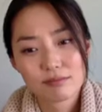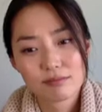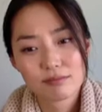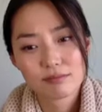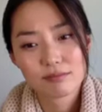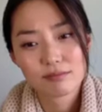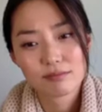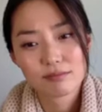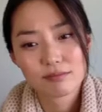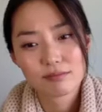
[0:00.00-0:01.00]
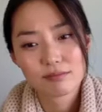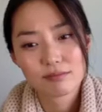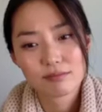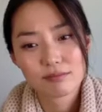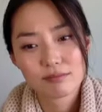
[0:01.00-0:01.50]

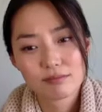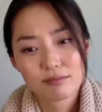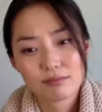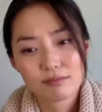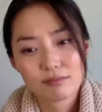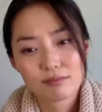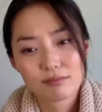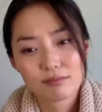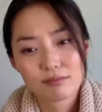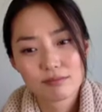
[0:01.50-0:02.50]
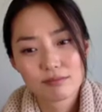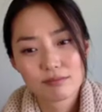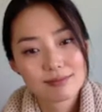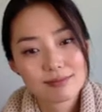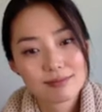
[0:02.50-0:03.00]

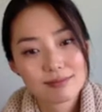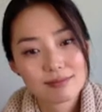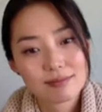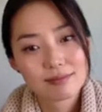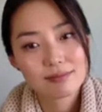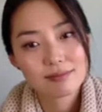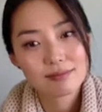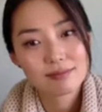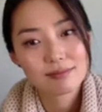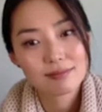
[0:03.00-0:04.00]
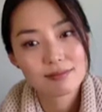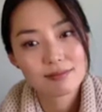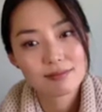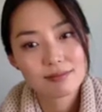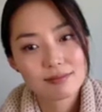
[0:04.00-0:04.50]

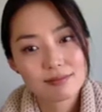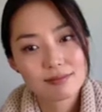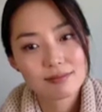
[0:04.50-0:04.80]
This person isn't speaking.